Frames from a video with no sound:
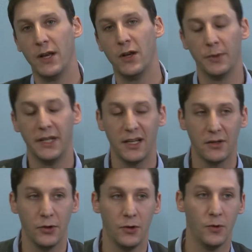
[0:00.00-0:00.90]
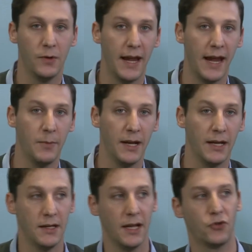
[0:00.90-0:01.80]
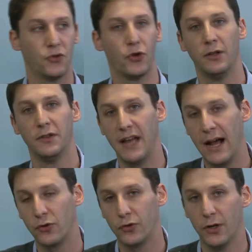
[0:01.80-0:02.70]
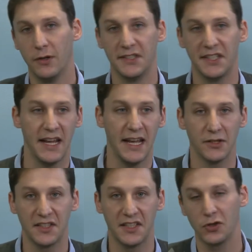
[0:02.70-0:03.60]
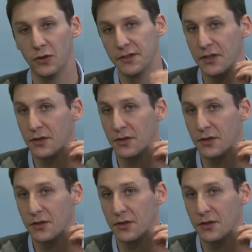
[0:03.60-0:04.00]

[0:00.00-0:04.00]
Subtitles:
we normally include animated intros and outros and interstitials,